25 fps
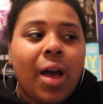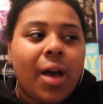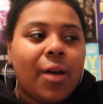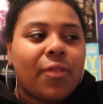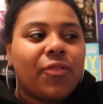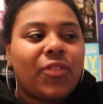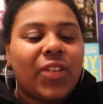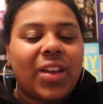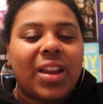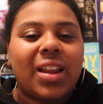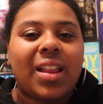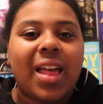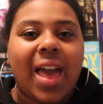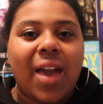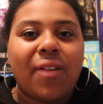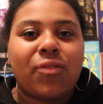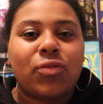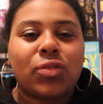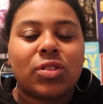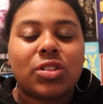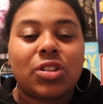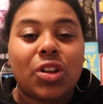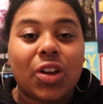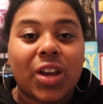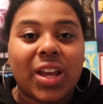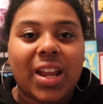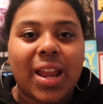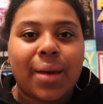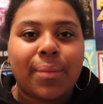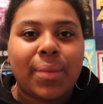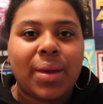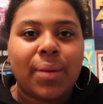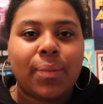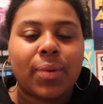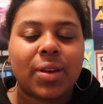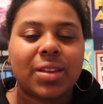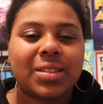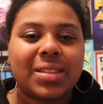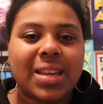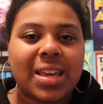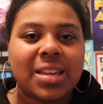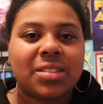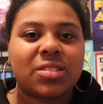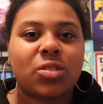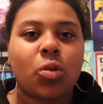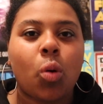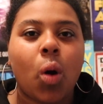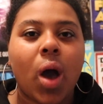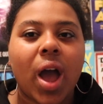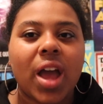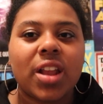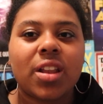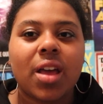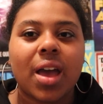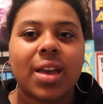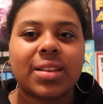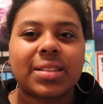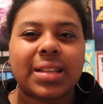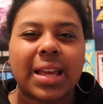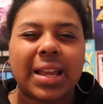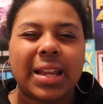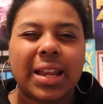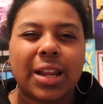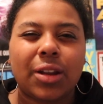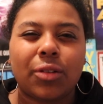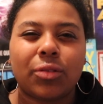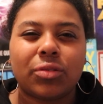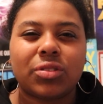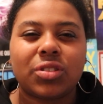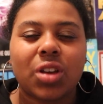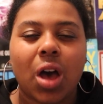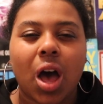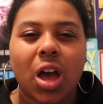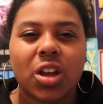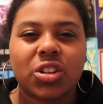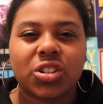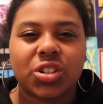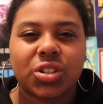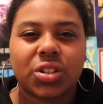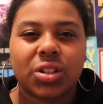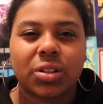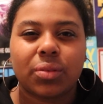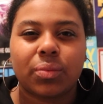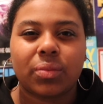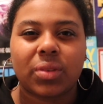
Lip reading: feeling like everyone's looking at me, because it is quite a nice like little touch.